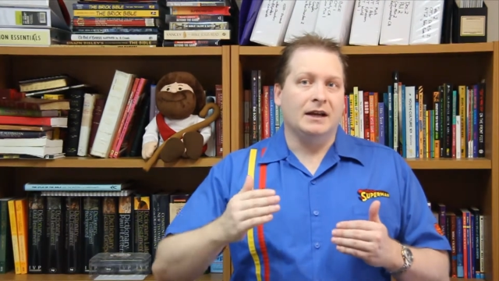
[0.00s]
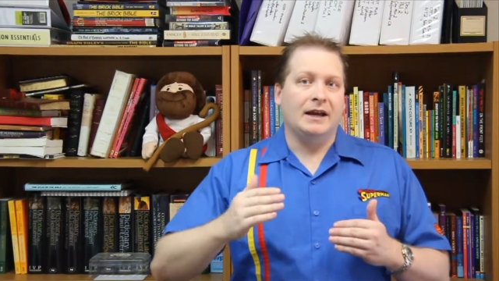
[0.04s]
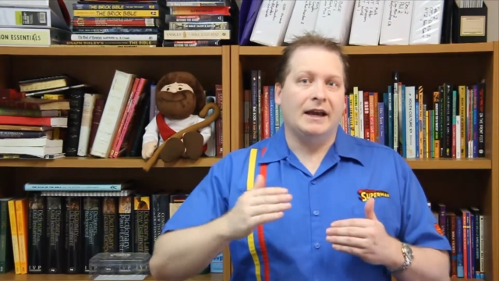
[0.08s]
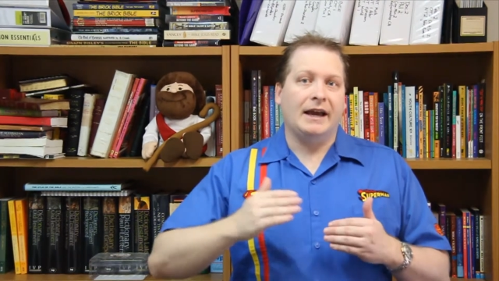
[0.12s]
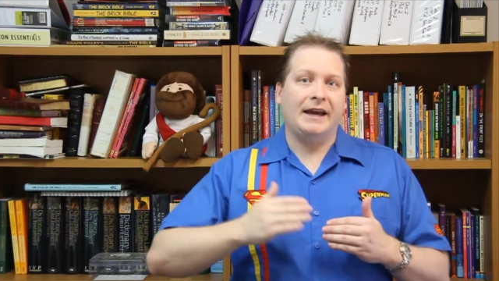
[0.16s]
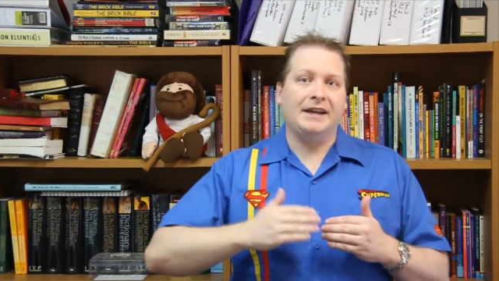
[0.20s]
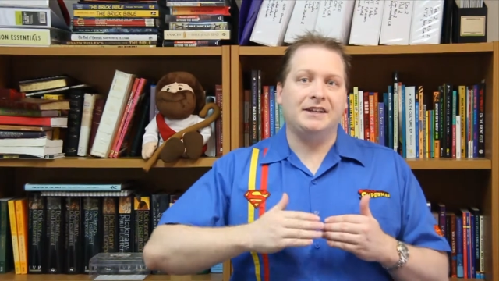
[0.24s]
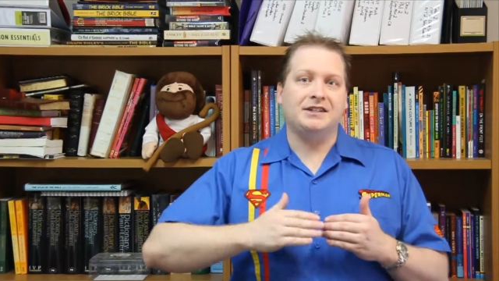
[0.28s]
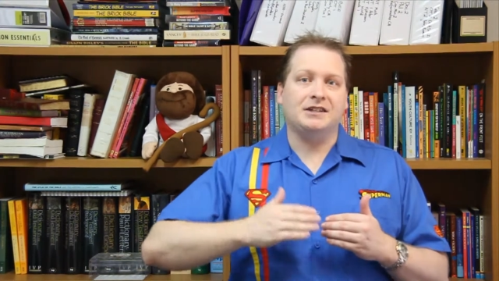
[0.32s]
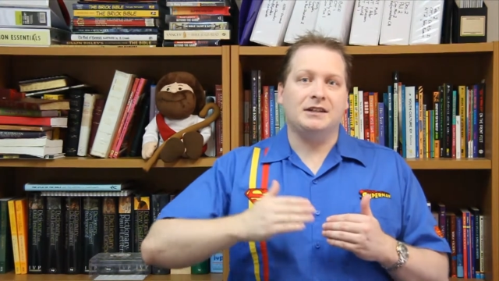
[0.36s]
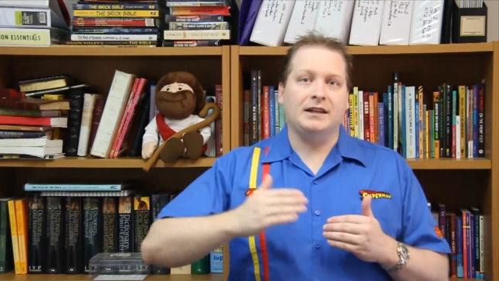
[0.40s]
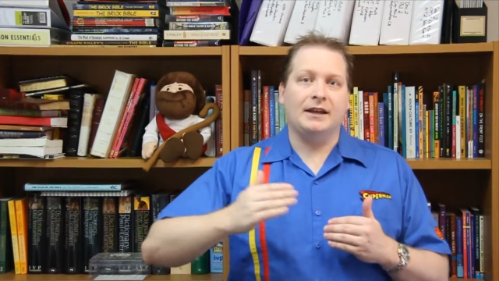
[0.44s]

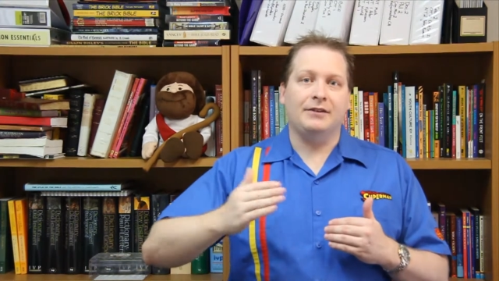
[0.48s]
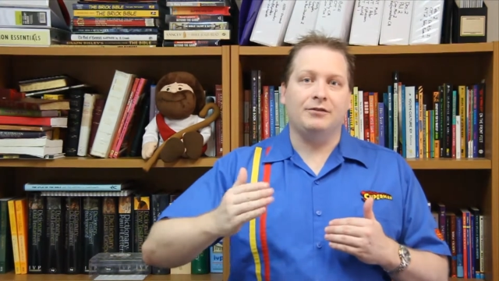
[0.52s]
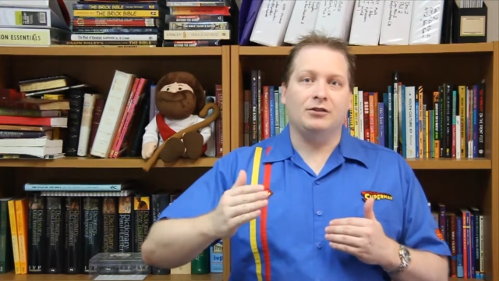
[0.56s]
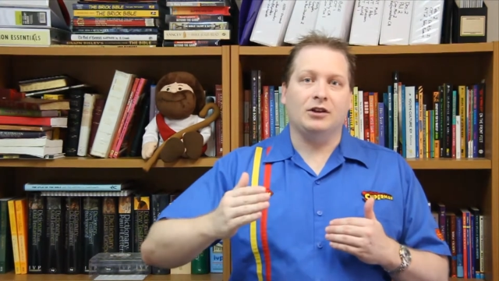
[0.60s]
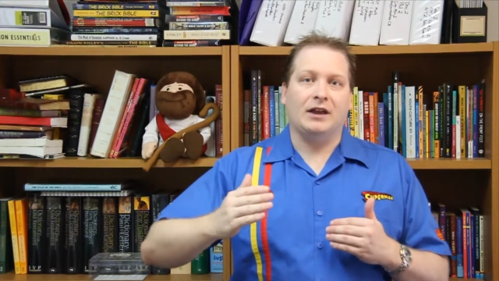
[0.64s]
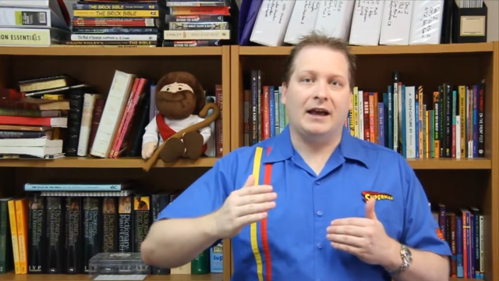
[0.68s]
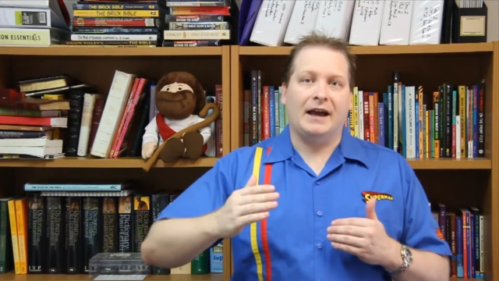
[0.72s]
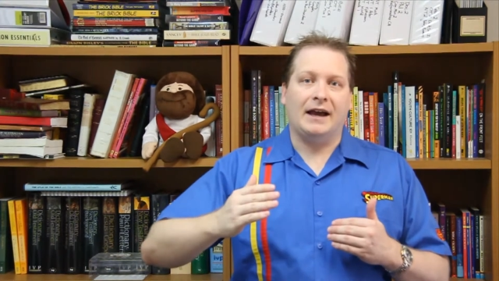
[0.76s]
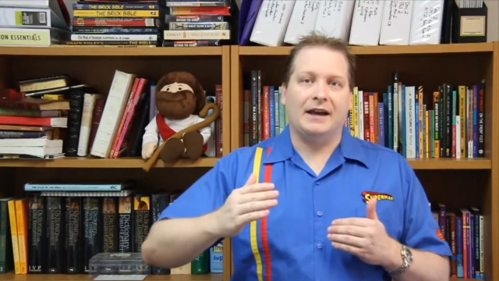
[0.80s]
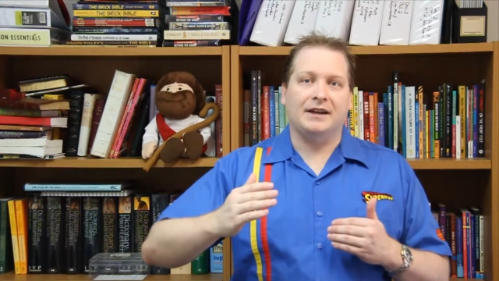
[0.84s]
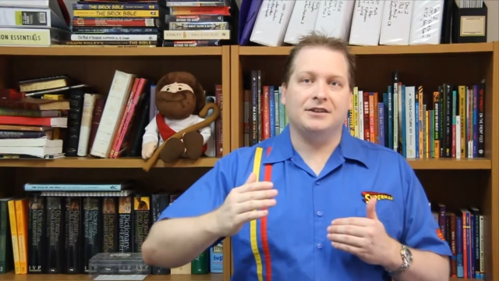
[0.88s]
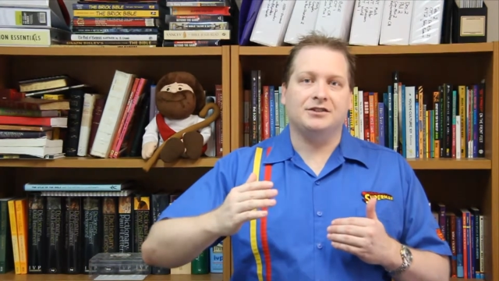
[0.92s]
each level
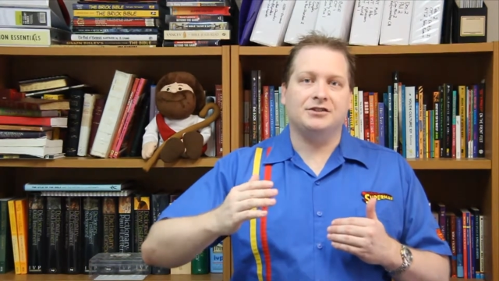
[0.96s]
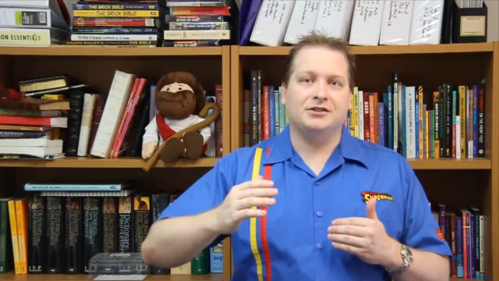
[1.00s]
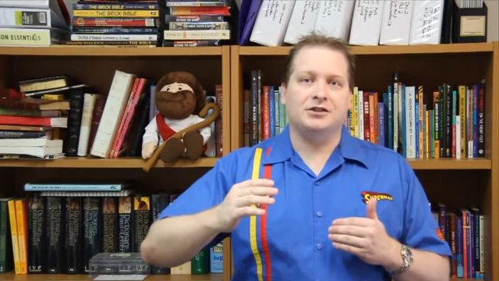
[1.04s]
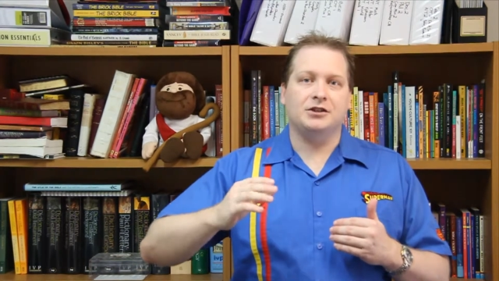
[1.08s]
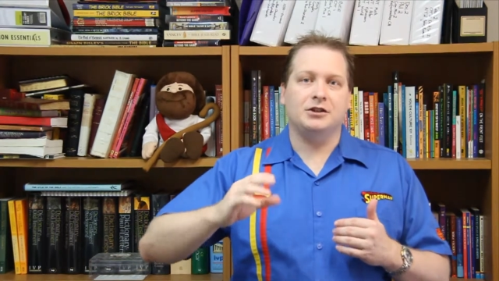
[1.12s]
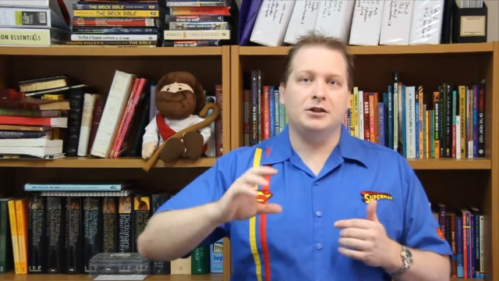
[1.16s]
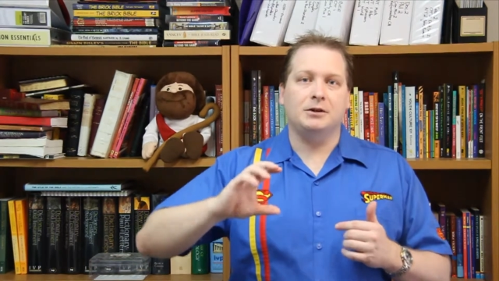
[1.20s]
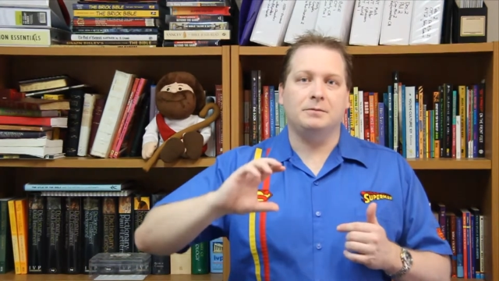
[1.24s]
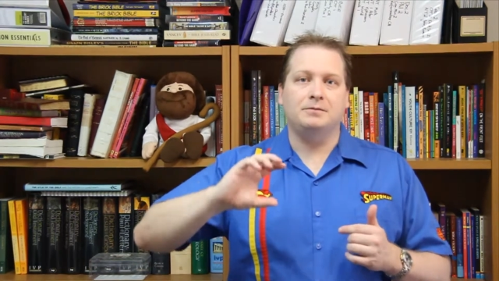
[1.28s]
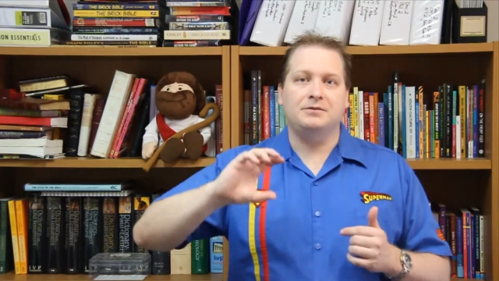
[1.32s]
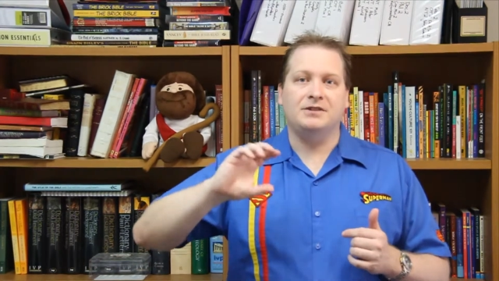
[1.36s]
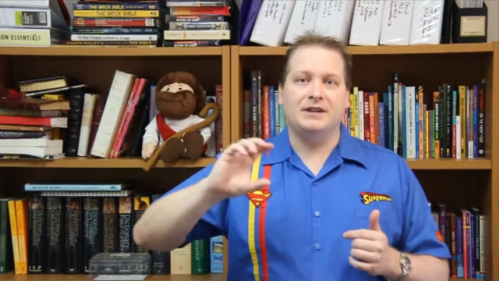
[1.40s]
has
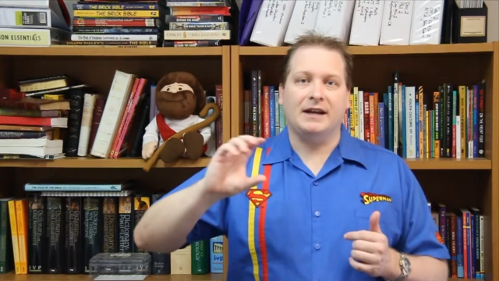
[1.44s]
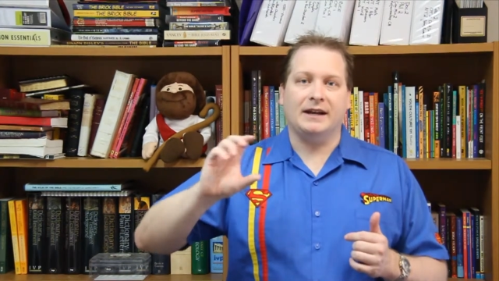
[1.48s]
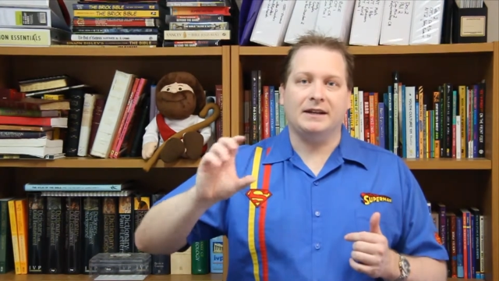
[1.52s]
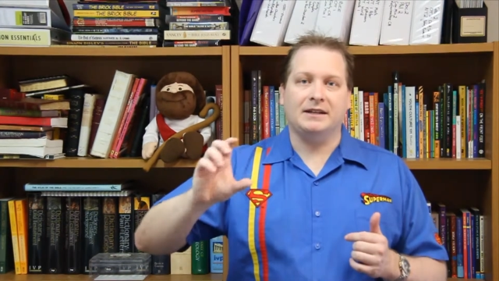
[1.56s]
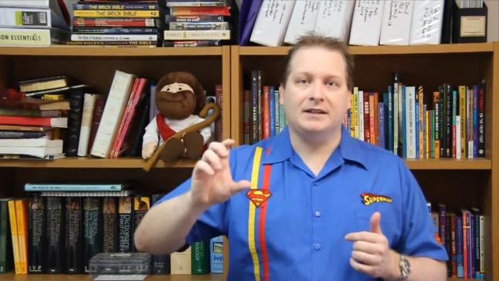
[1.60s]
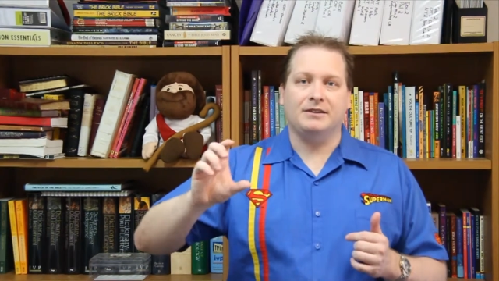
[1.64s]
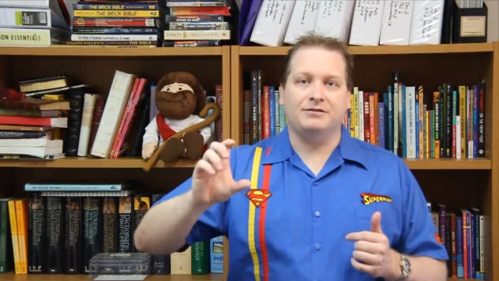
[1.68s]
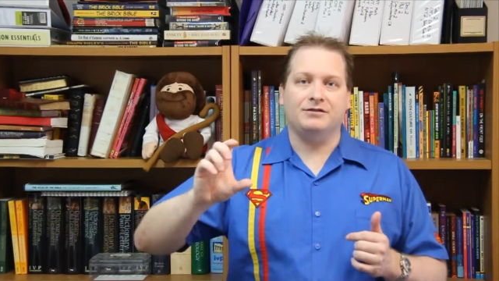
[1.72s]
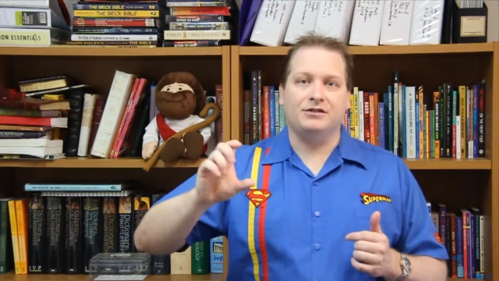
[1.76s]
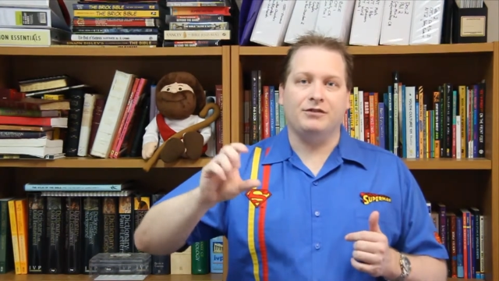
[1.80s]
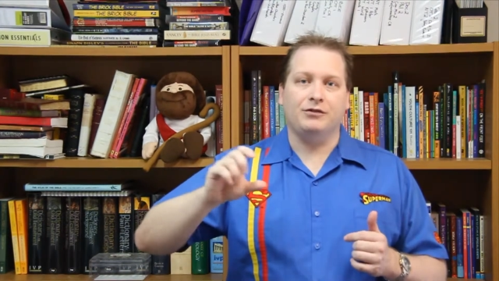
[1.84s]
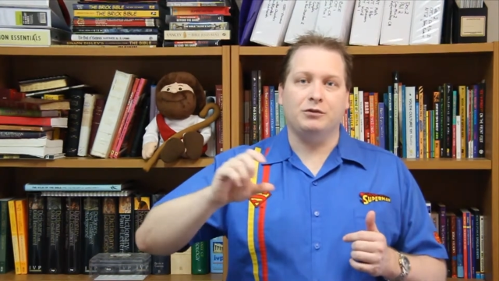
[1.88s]
certain objectives.